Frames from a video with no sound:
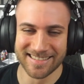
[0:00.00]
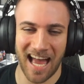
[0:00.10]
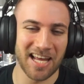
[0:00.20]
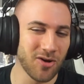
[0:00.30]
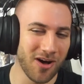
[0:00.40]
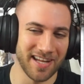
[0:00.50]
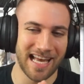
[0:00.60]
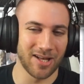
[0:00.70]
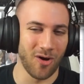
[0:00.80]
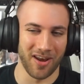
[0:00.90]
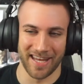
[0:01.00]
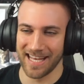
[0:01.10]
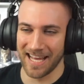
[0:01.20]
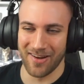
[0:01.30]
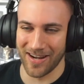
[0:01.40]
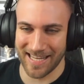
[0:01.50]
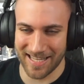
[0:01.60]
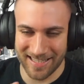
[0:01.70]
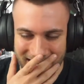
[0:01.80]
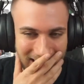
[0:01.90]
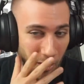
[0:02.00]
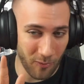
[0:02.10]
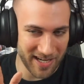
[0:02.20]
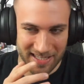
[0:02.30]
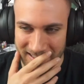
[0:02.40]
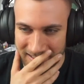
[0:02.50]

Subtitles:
Iconic, iconic, iconic. Yeah, already.